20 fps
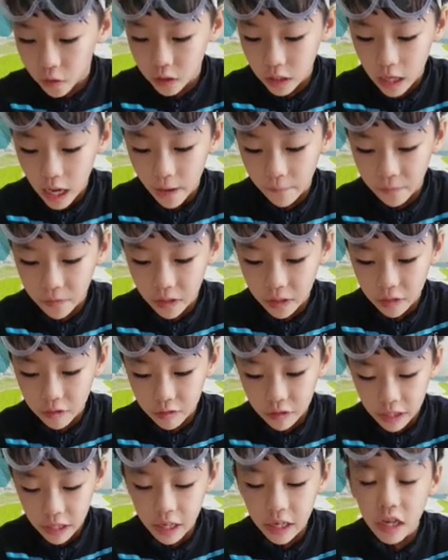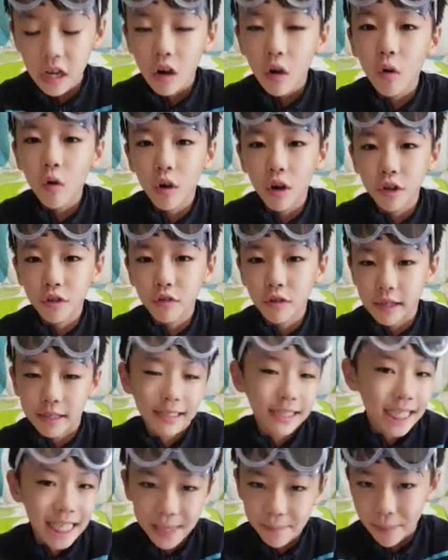after you did, or you can
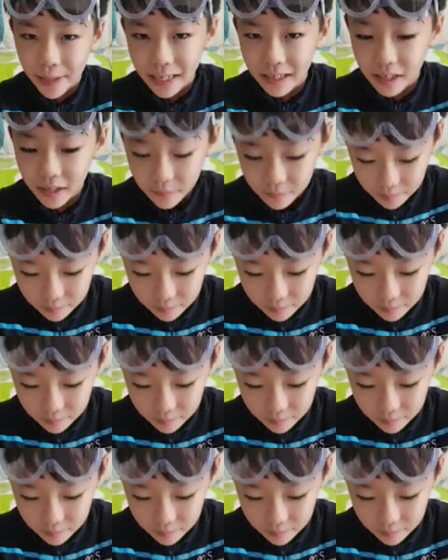skip it.